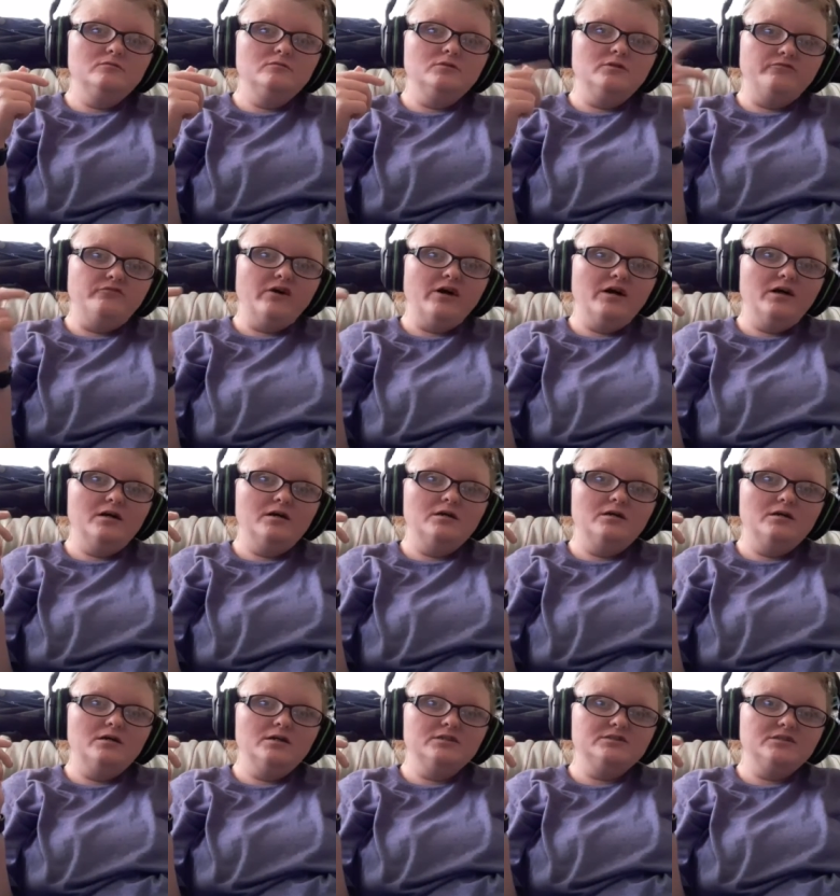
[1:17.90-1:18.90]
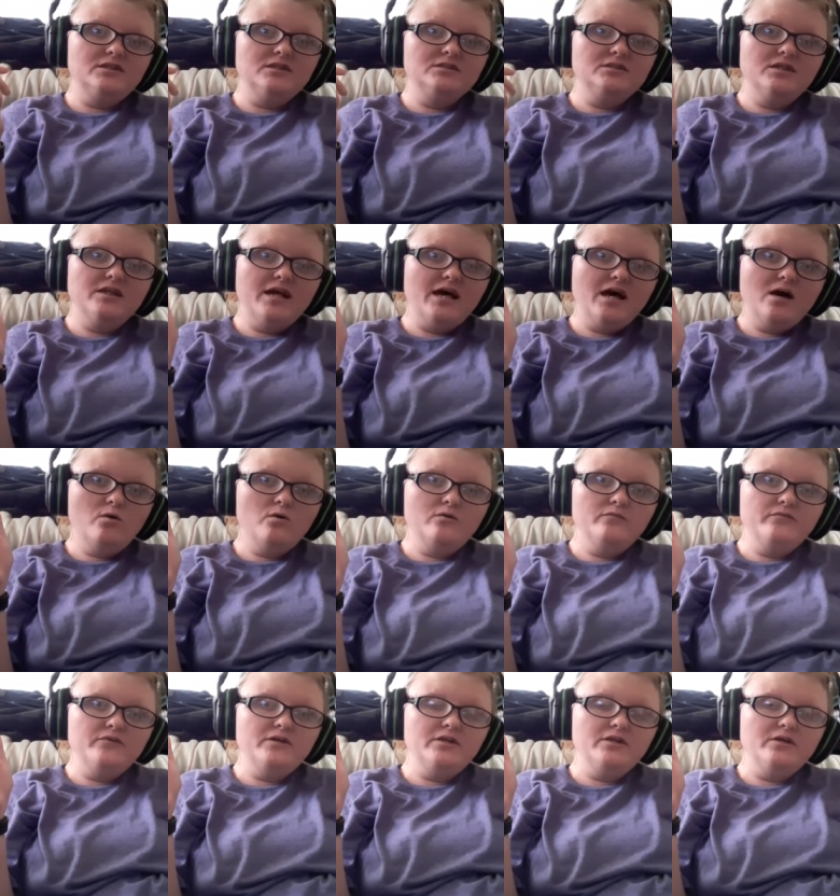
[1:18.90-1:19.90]
If I, it, it's an hour
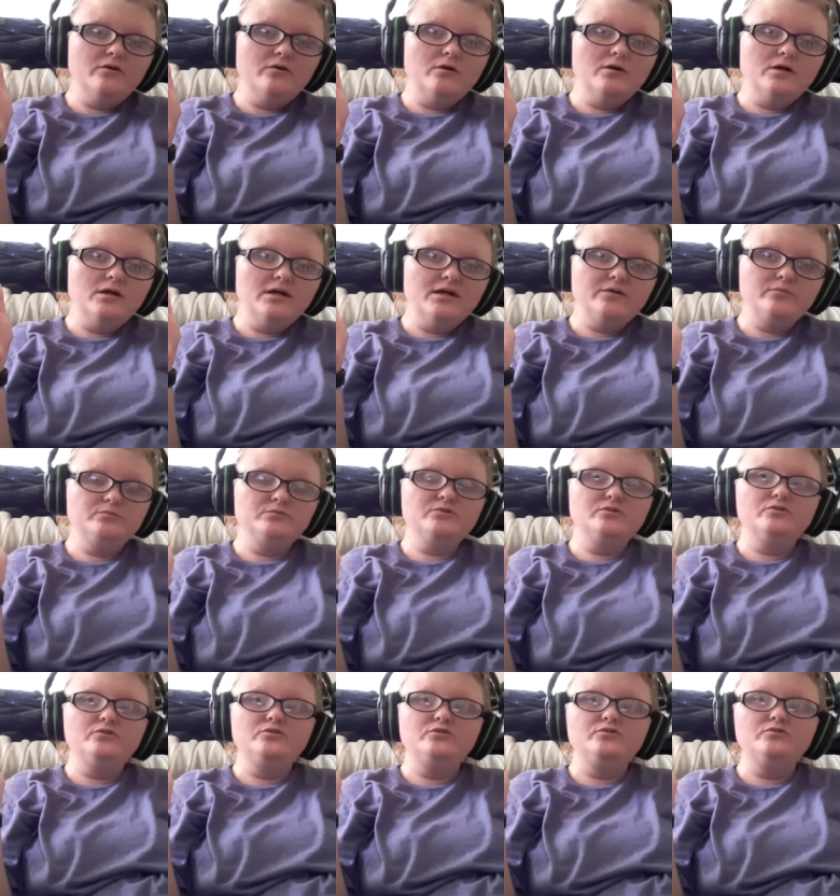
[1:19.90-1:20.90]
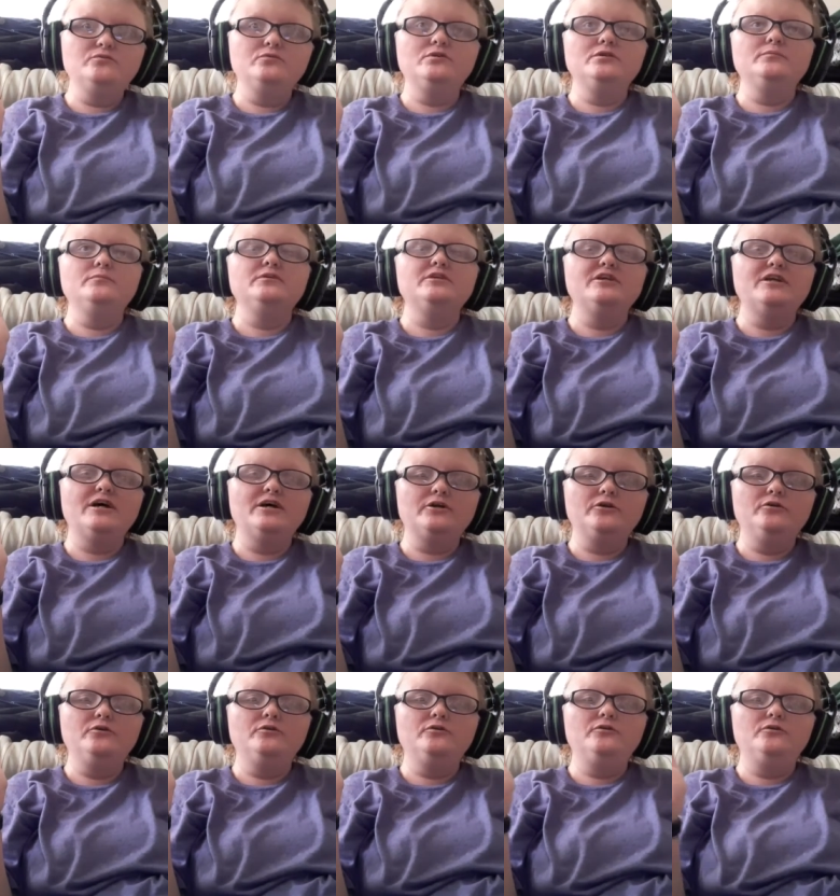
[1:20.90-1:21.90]
video. I was going to do it, but then I
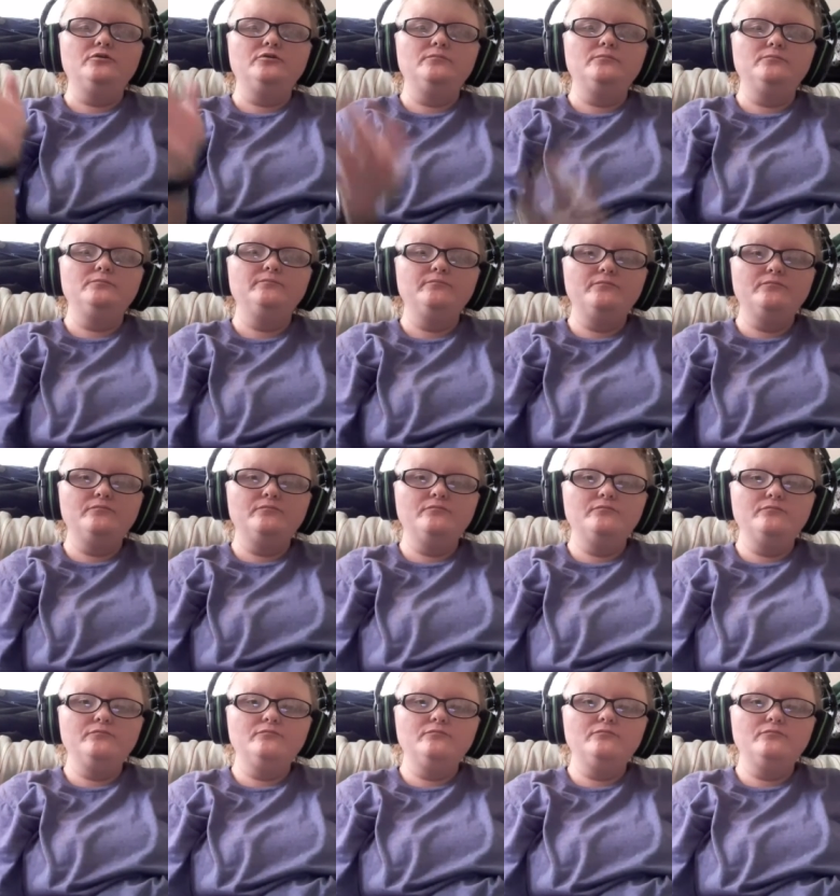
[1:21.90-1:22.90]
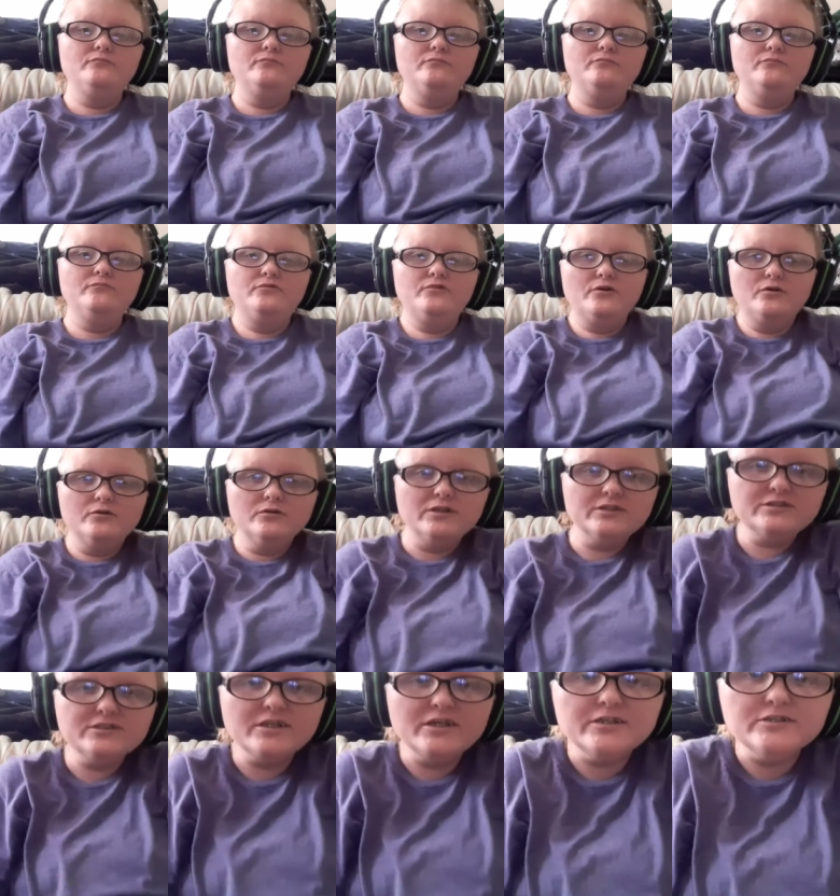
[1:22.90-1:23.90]
couldn't. So
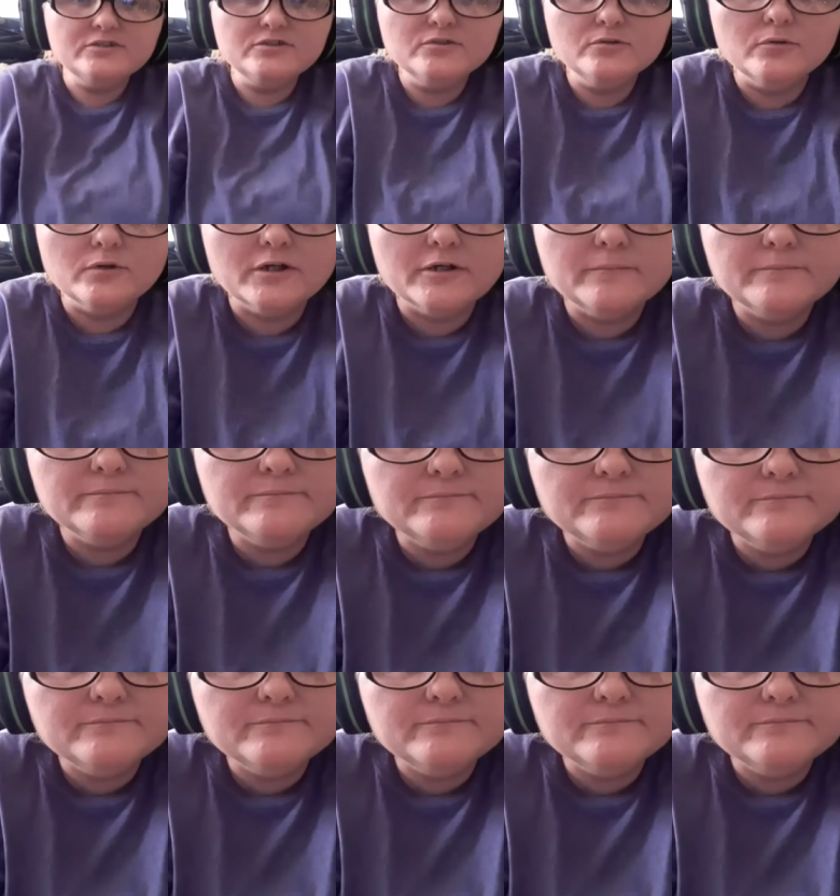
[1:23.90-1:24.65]
let's get to it.